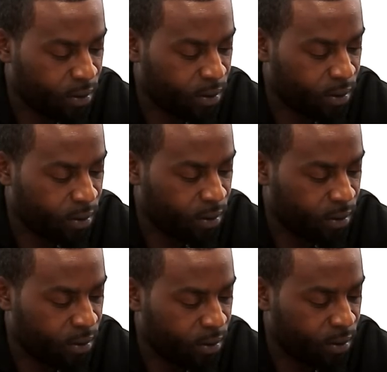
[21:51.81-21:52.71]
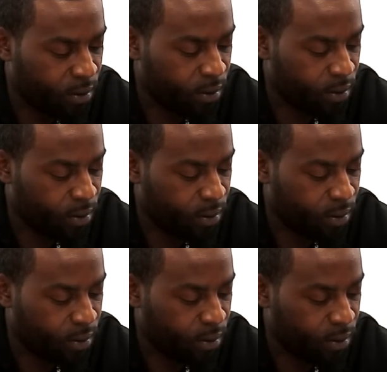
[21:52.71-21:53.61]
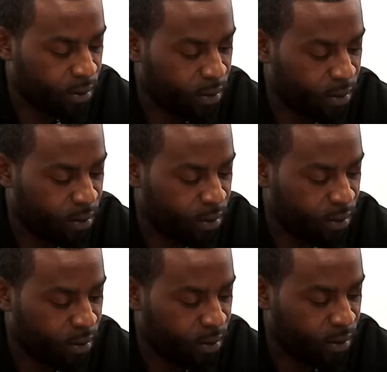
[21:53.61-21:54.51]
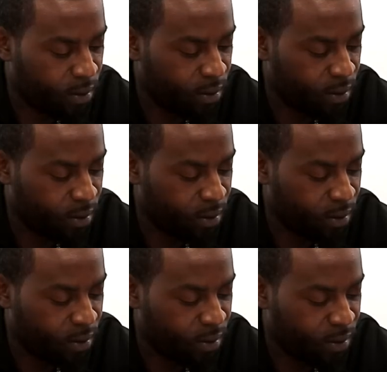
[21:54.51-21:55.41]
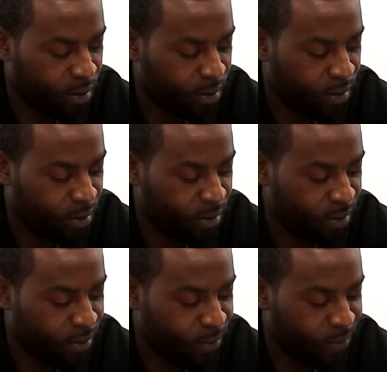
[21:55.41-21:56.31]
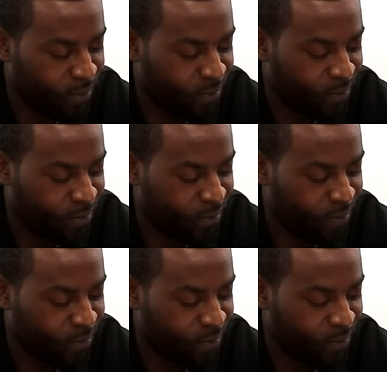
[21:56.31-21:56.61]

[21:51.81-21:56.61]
[no speech]